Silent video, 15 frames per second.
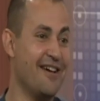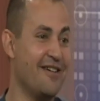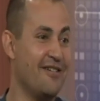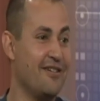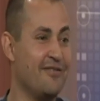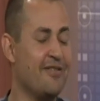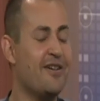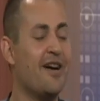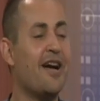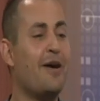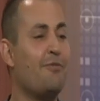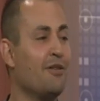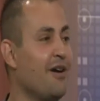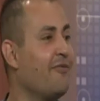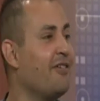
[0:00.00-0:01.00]
A
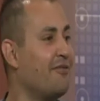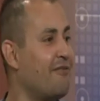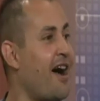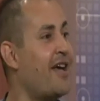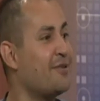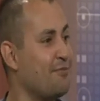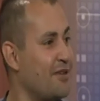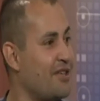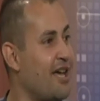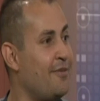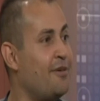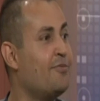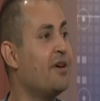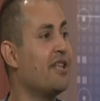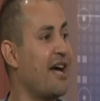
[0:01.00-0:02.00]
couple of harassment came
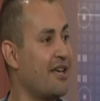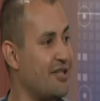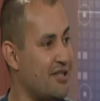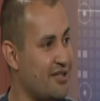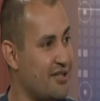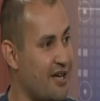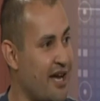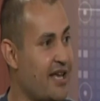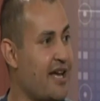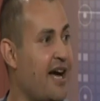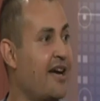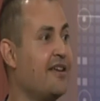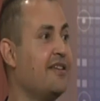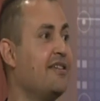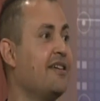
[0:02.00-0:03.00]
in, but
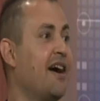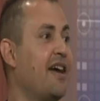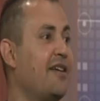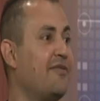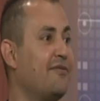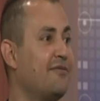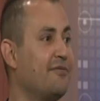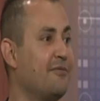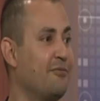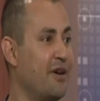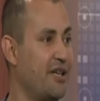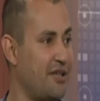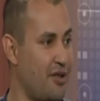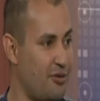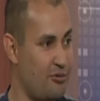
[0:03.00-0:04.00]
I kind of
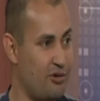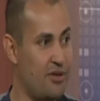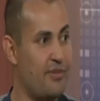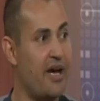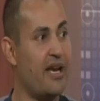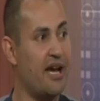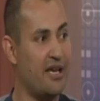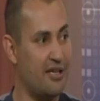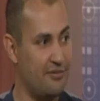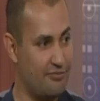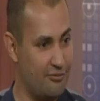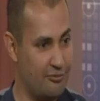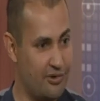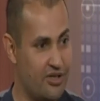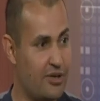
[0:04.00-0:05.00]
went through them, and I
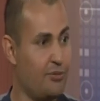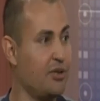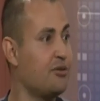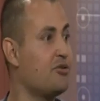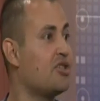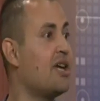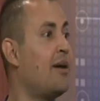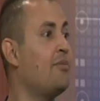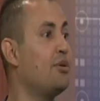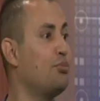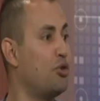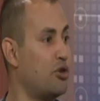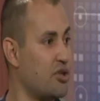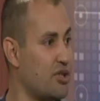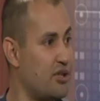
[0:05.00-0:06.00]
was able to stop the
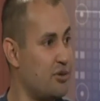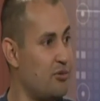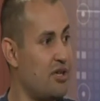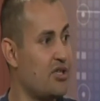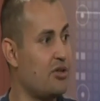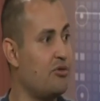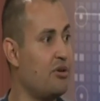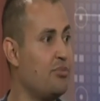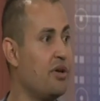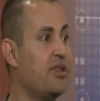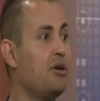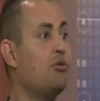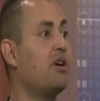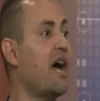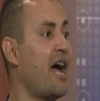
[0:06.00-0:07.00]
person who was doing it. But they
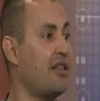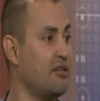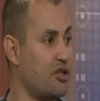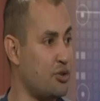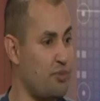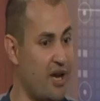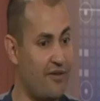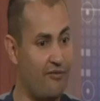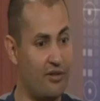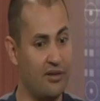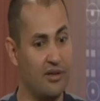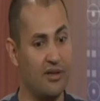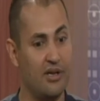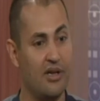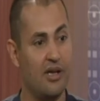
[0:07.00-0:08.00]
were highly respectful.
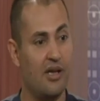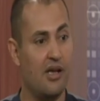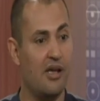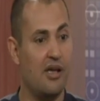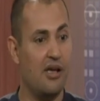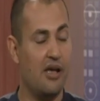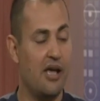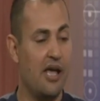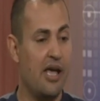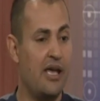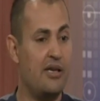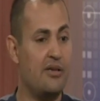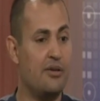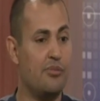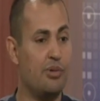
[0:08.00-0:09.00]

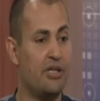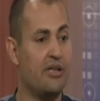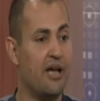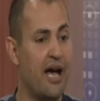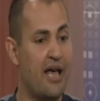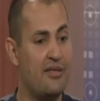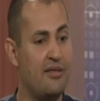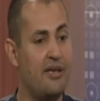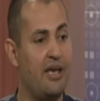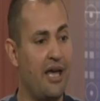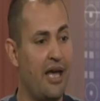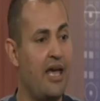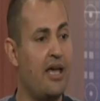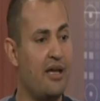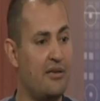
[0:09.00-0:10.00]
But at the
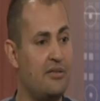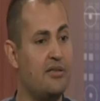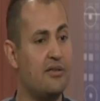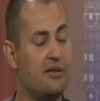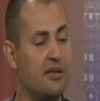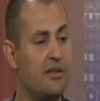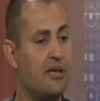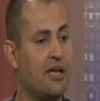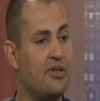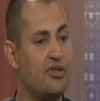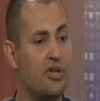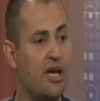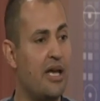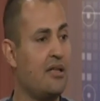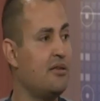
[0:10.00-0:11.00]
end, they
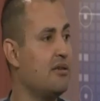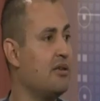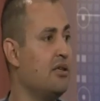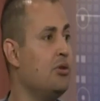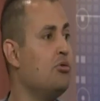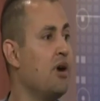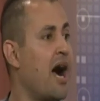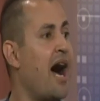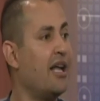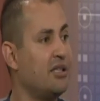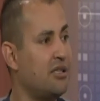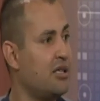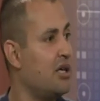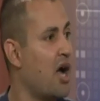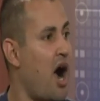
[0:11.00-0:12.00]
said, "You got
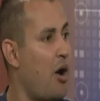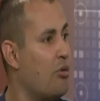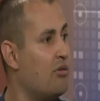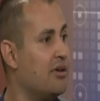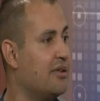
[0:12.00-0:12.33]
to go.